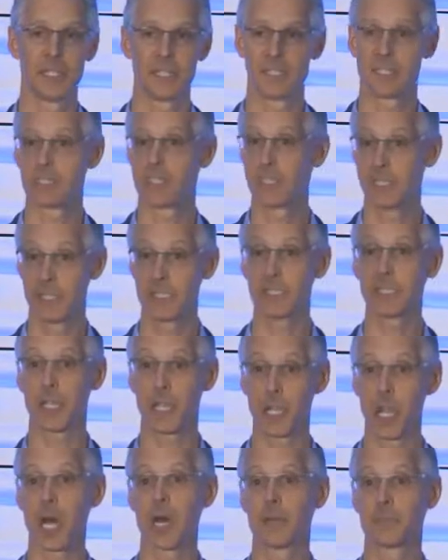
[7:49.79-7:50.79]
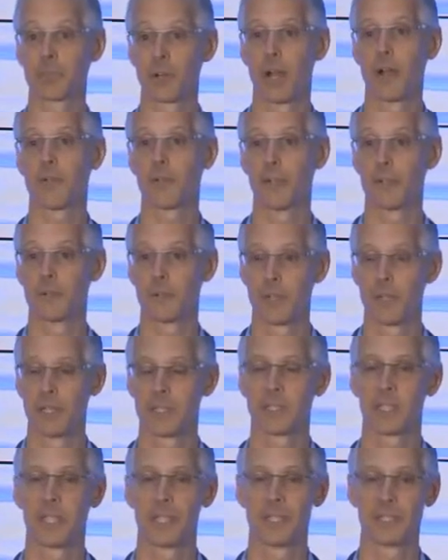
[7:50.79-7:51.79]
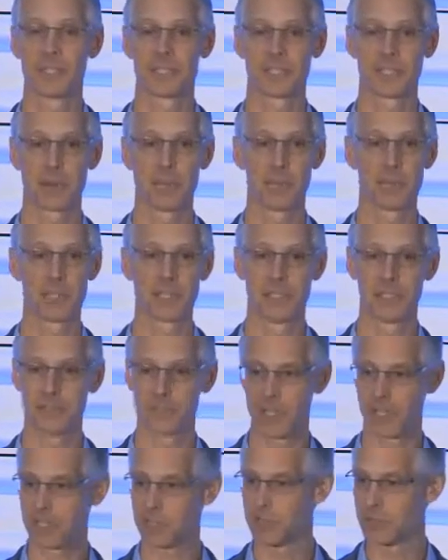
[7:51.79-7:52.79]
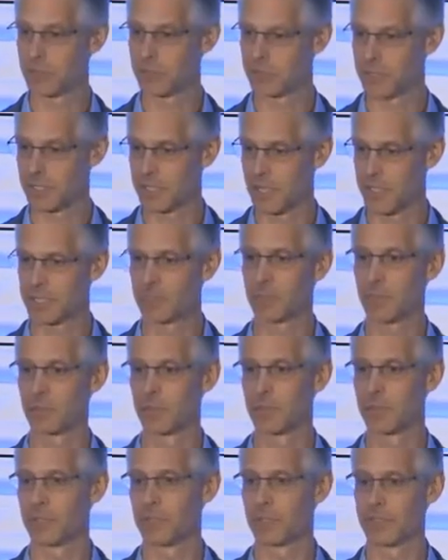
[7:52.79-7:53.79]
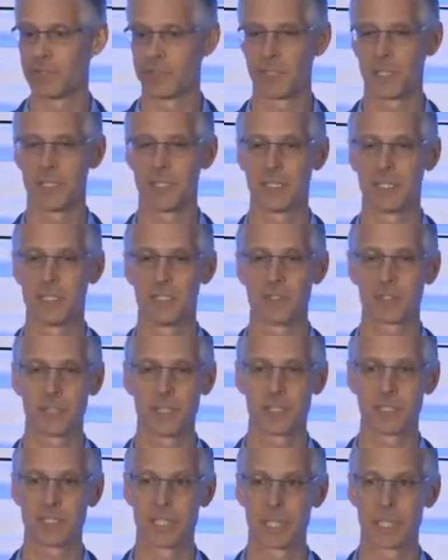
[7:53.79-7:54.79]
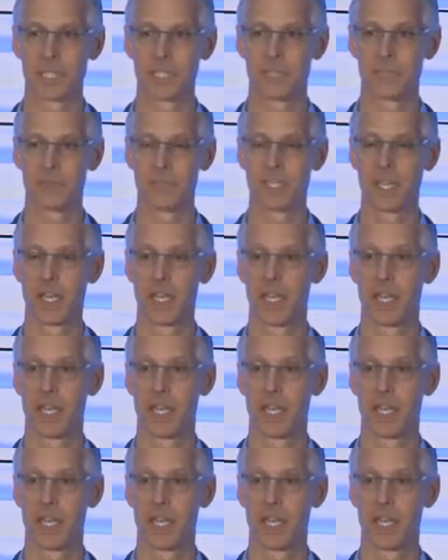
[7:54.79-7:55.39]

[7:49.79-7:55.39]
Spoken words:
It is a nonprofit, right, that is assembling investors and entrepreneurs and industry executives